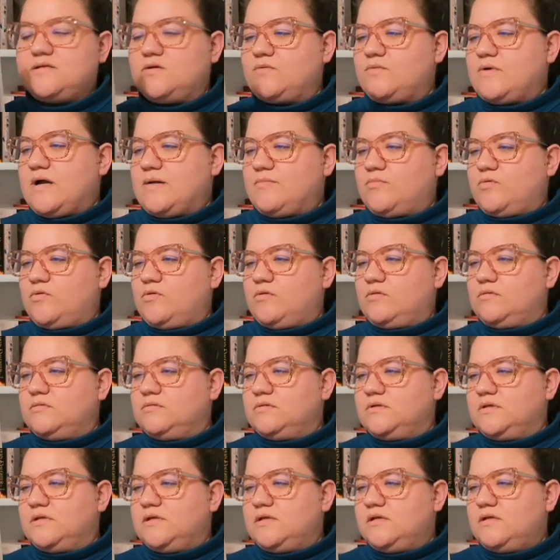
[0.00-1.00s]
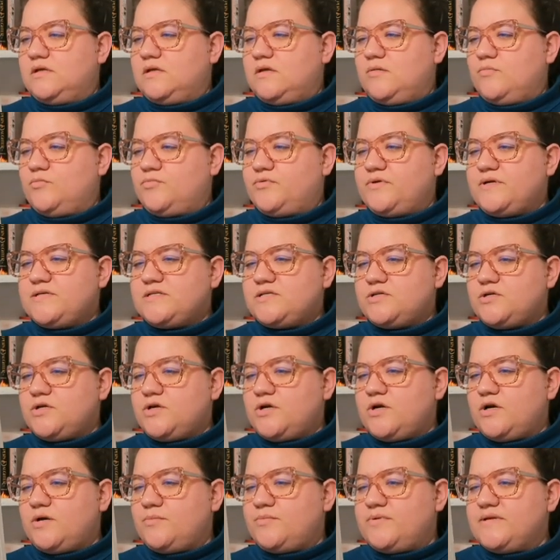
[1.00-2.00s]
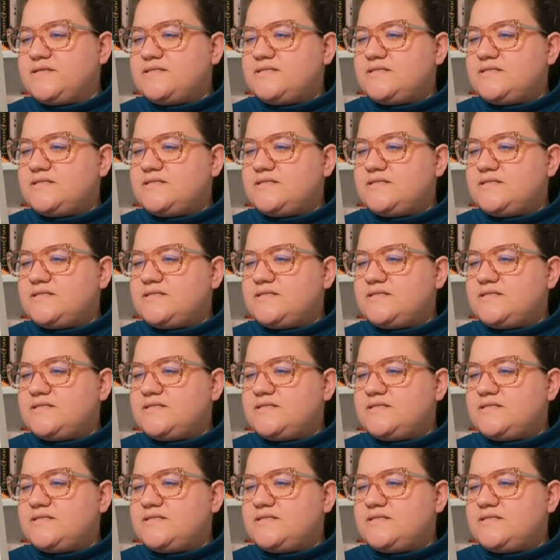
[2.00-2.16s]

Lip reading: a rebel. Prisoner,